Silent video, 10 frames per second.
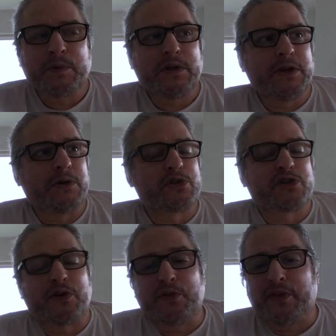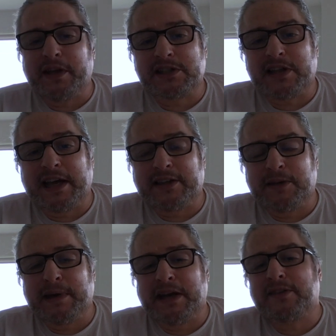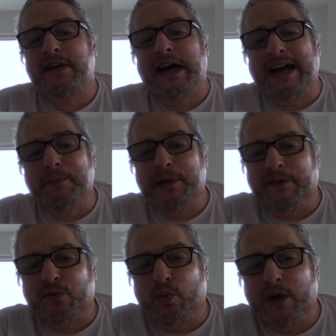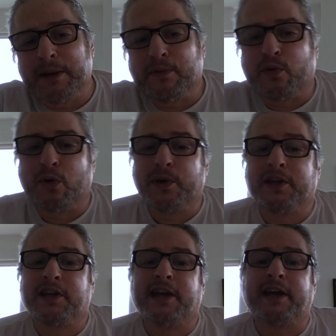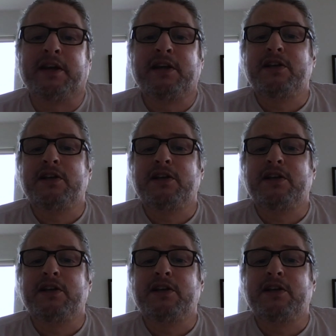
You know, certain things like the amount of time we have to wait before we can get